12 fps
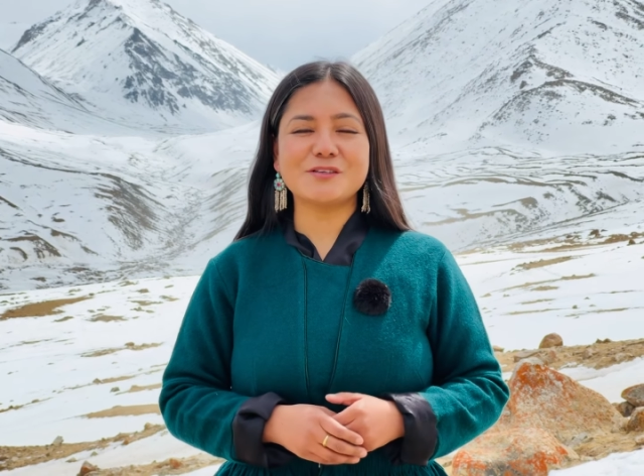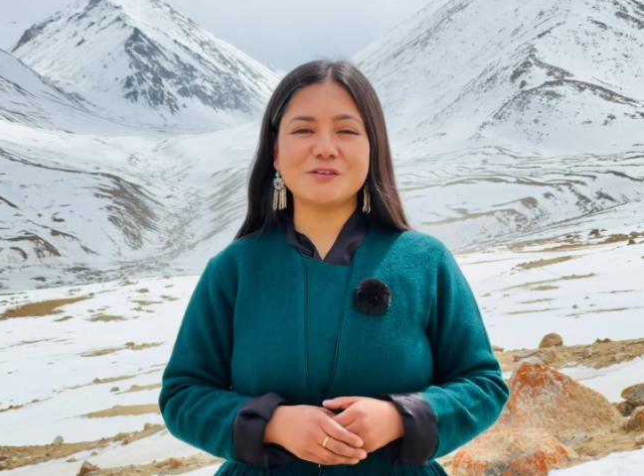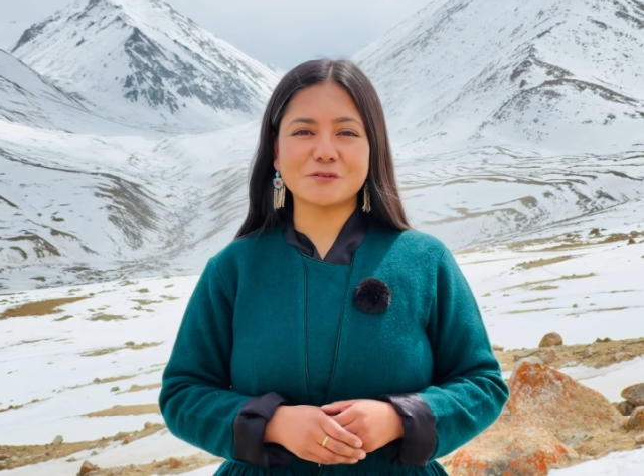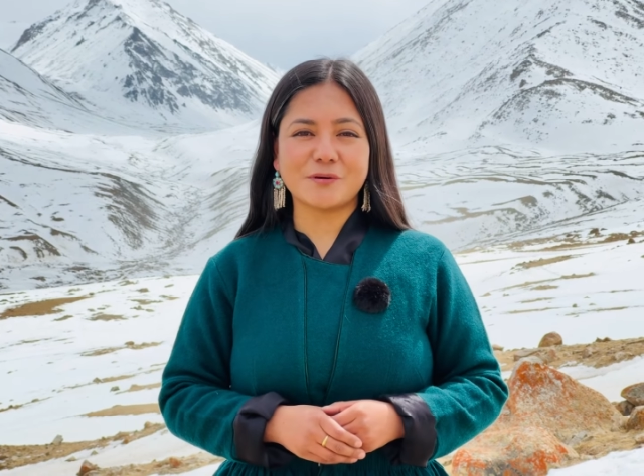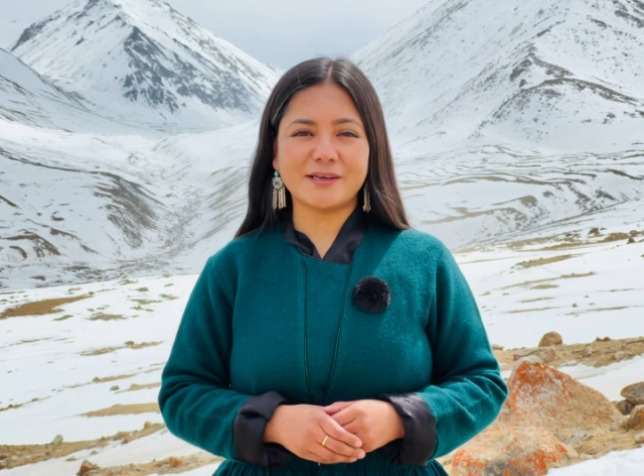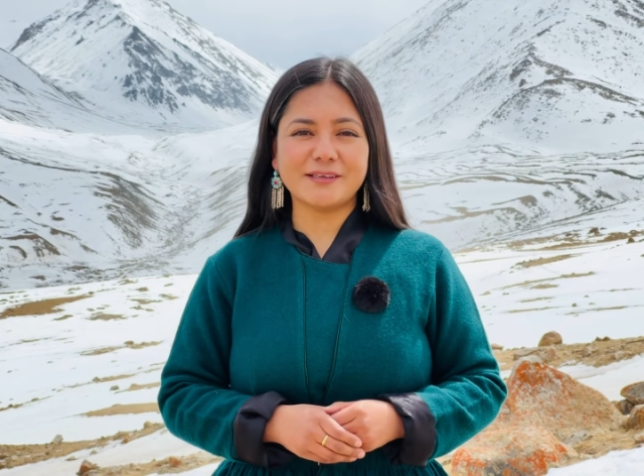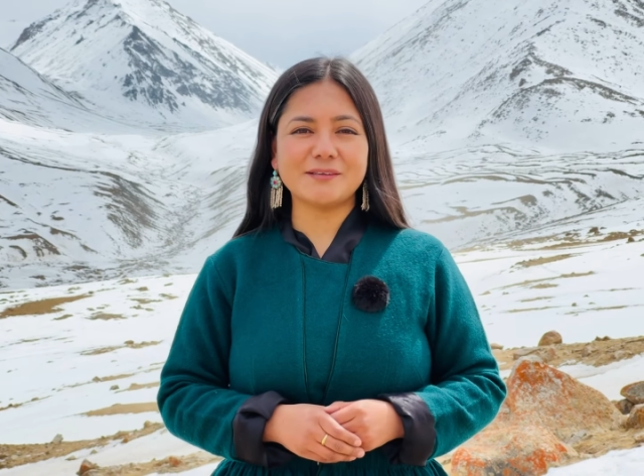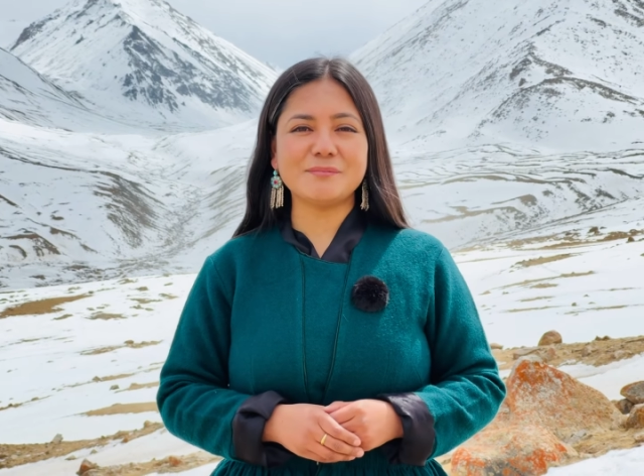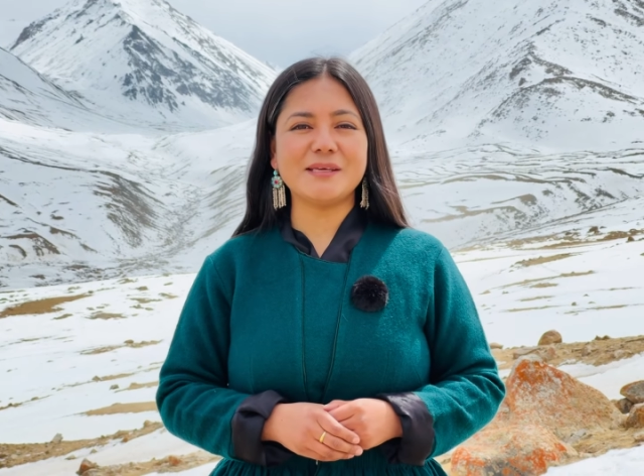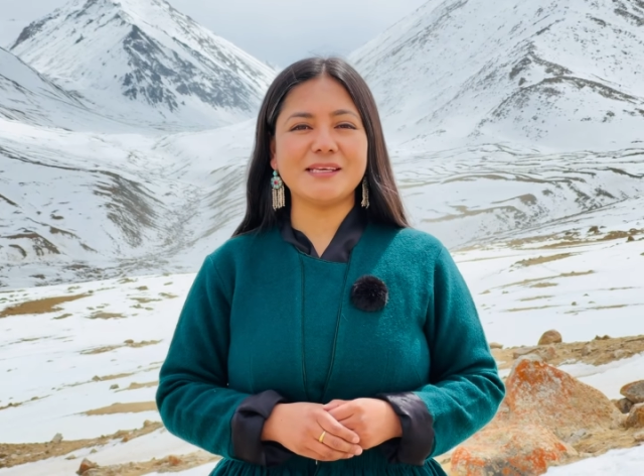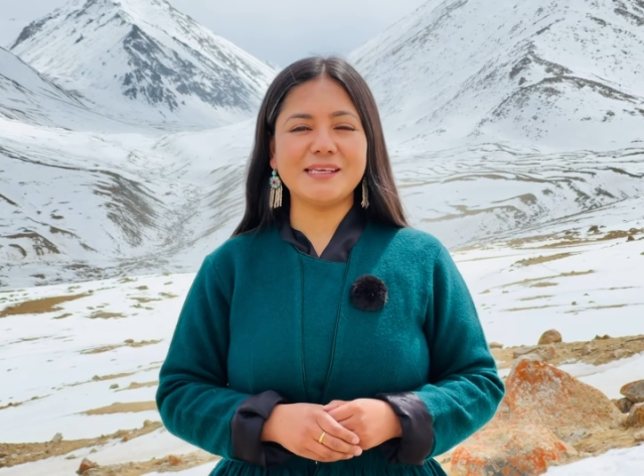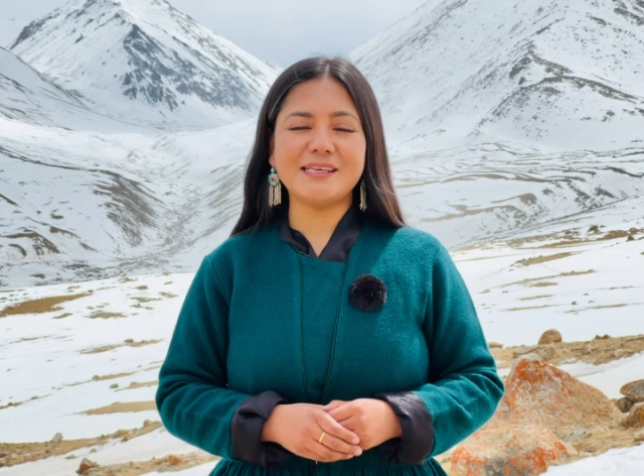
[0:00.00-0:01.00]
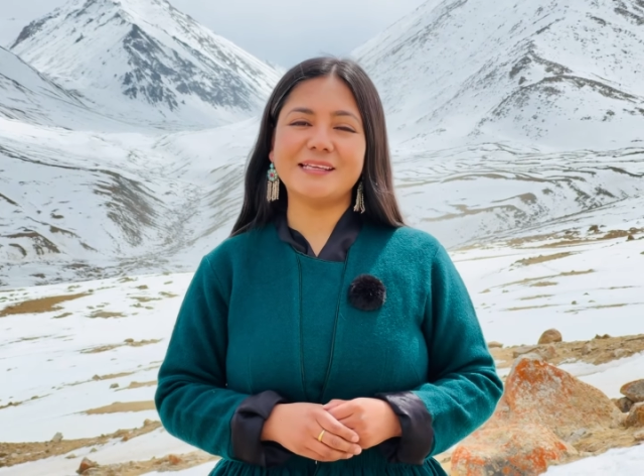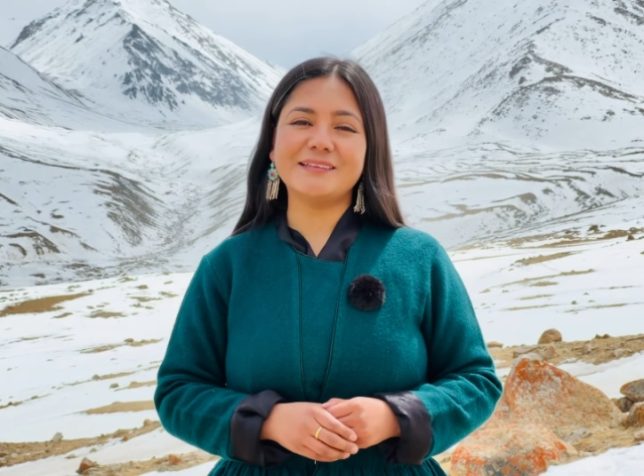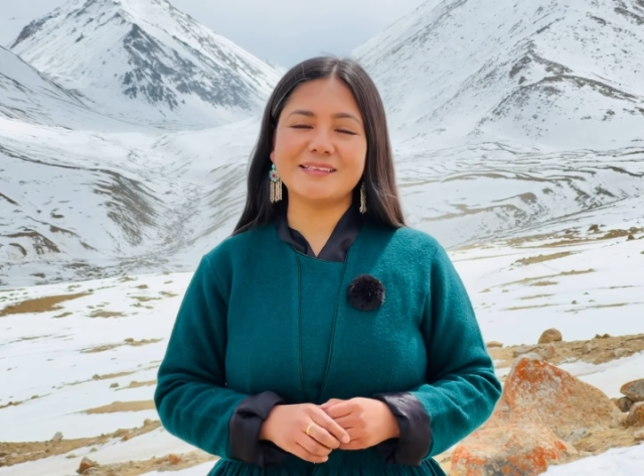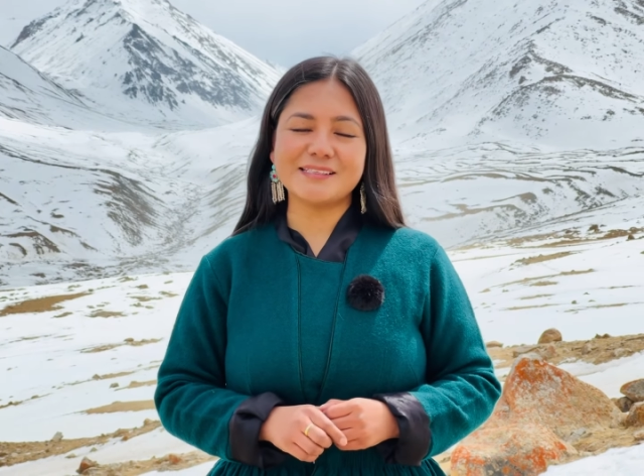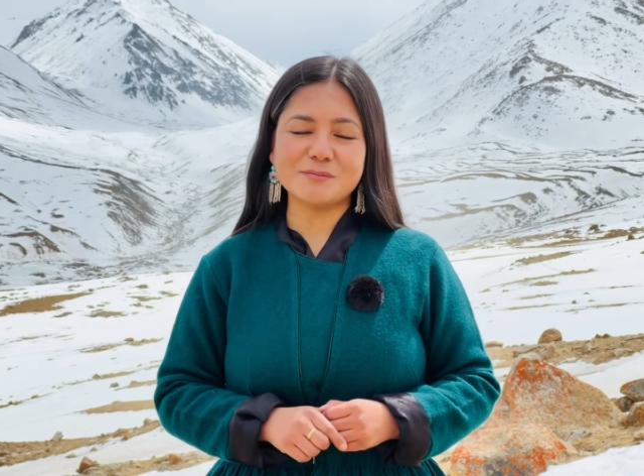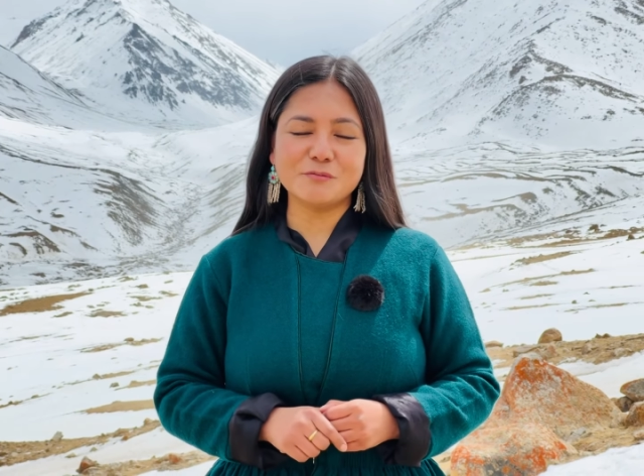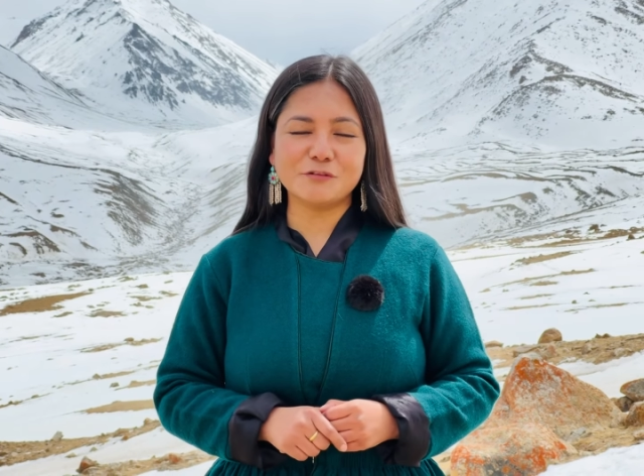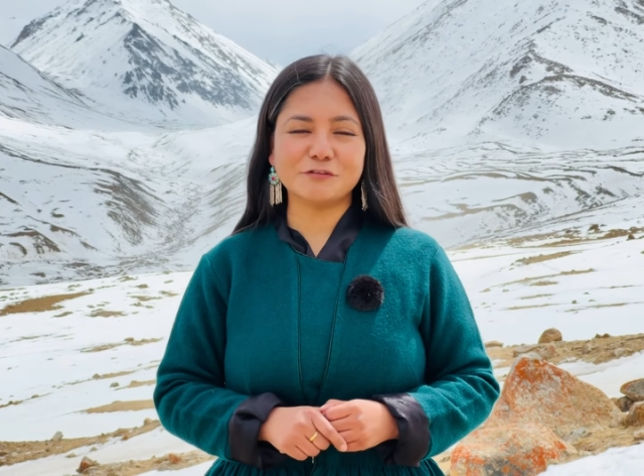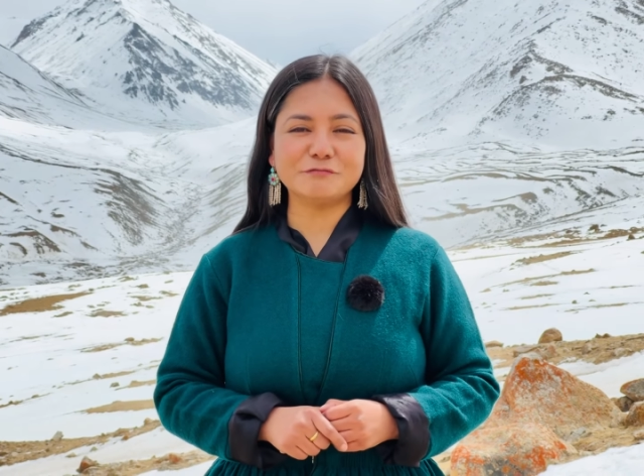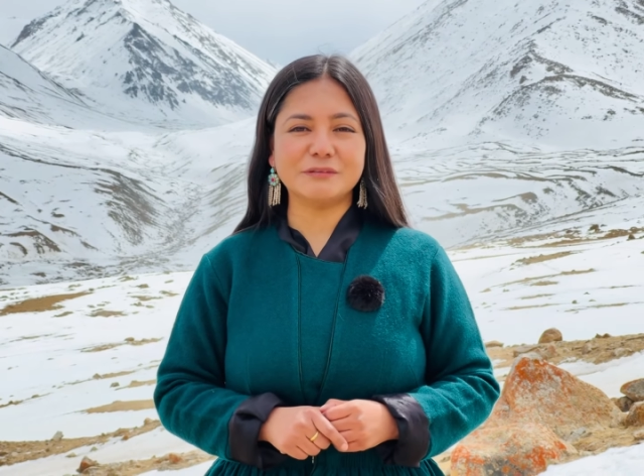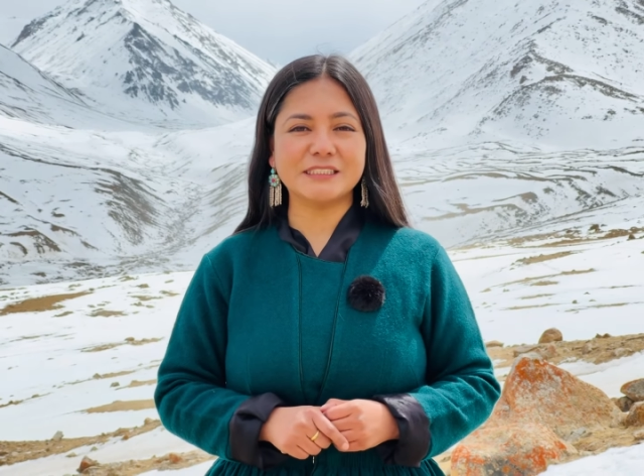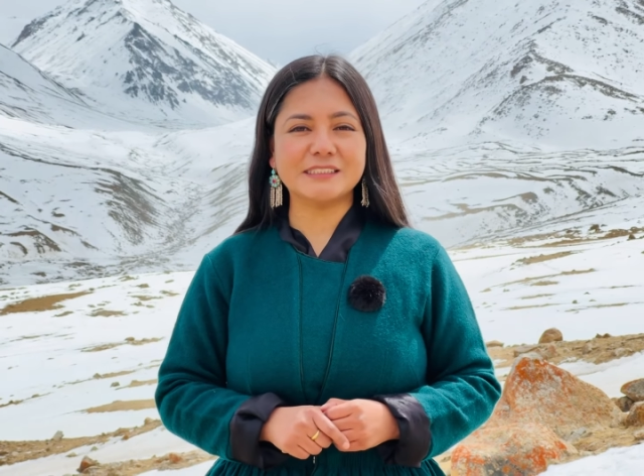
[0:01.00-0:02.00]
to join me in this
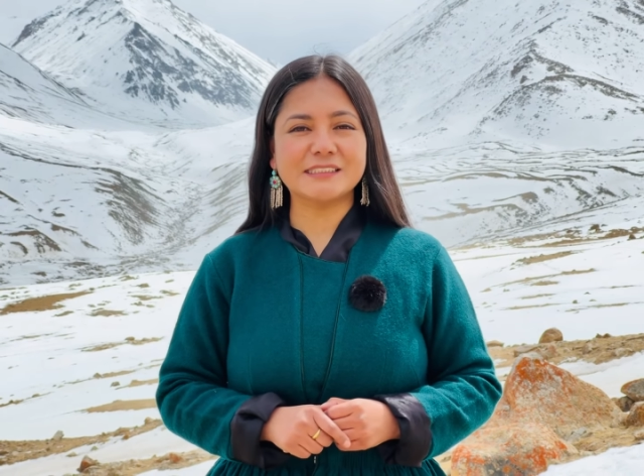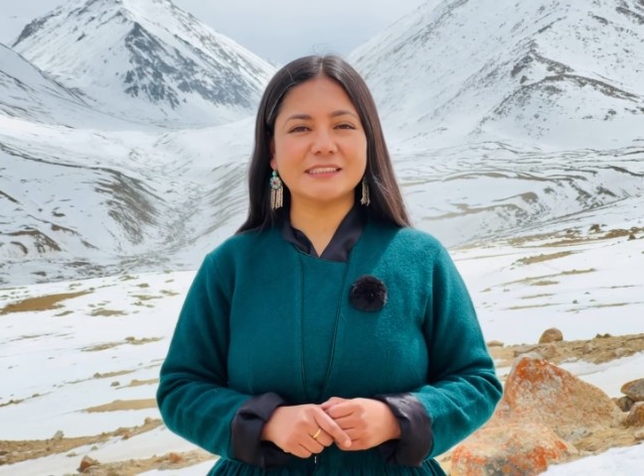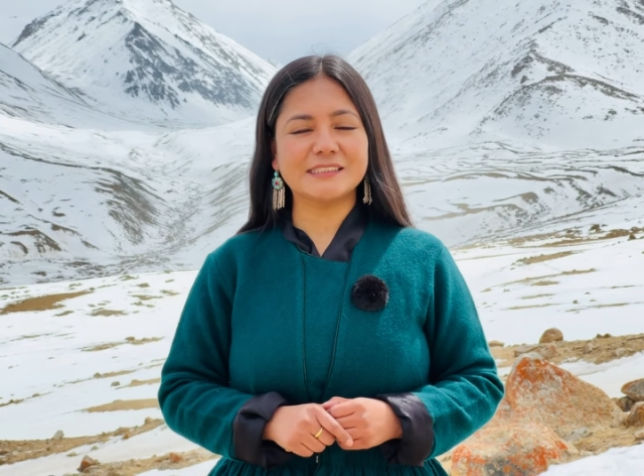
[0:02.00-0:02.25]
movement.